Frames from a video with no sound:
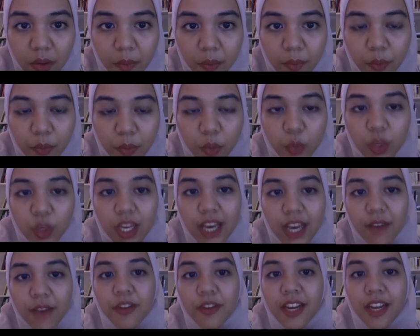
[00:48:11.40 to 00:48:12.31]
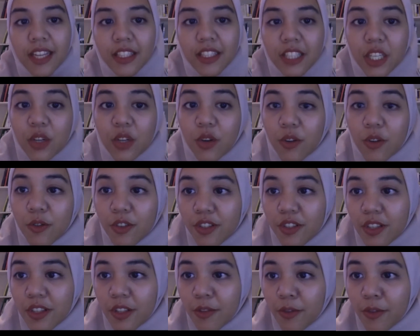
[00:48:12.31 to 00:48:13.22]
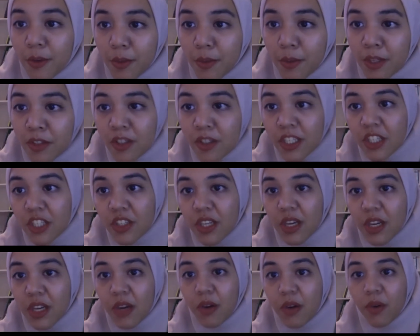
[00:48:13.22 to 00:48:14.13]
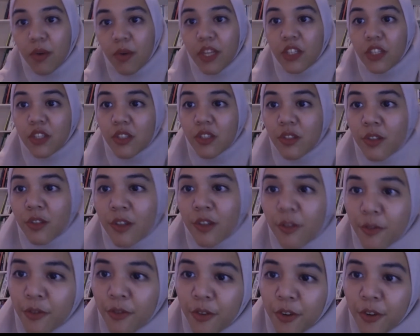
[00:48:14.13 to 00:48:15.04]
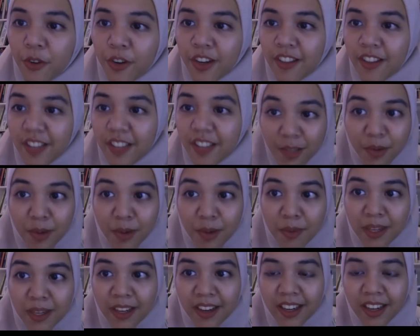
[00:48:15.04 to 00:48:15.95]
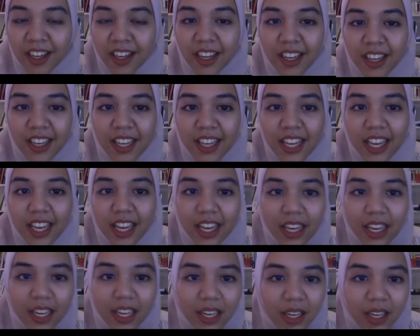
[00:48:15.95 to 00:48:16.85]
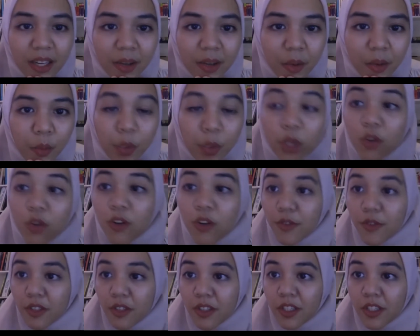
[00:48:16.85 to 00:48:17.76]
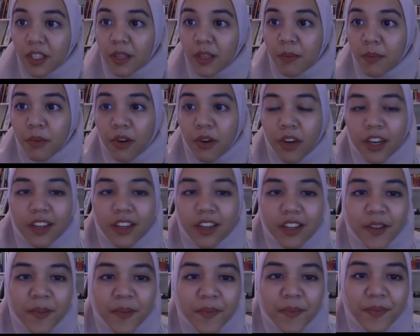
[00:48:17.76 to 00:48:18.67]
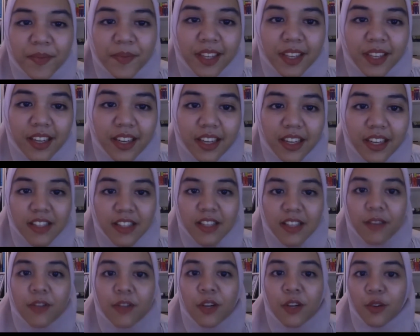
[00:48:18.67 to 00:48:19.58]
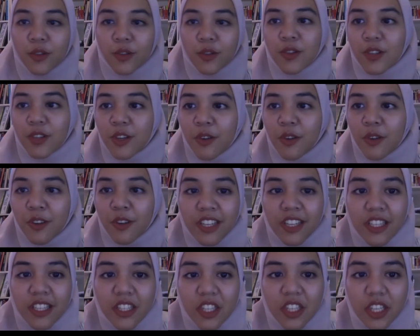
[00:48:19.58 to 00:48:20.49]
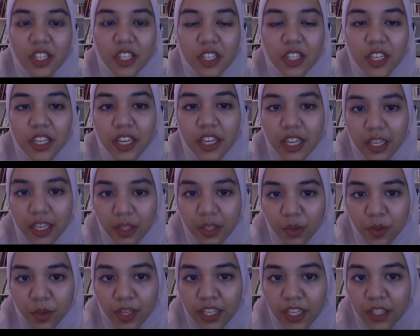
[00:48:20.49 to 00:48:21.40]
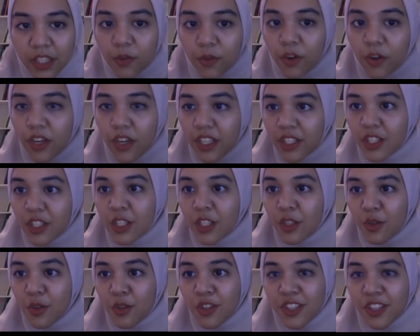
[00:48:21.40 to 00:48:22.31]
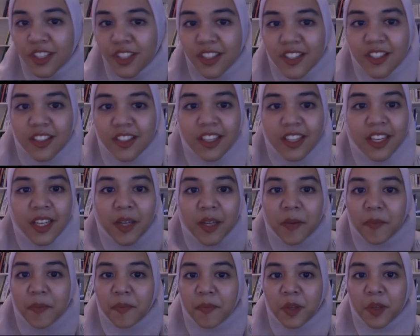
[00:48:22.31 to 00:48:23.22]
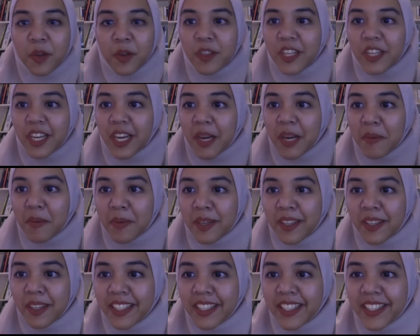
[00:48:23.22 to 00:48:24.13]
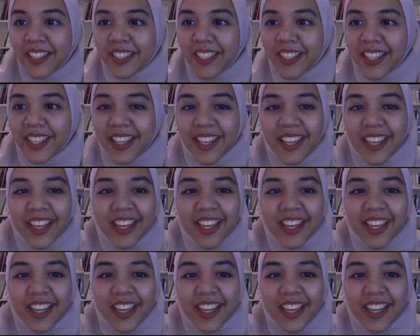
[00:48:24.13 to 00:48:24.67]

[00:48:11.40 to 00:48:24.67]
we have 19 universities from Indonesia uh, registered for this webinar, uh, one university abroad, uh, seven law student organization, as well as four institutions like OJK Pradi. Yeah.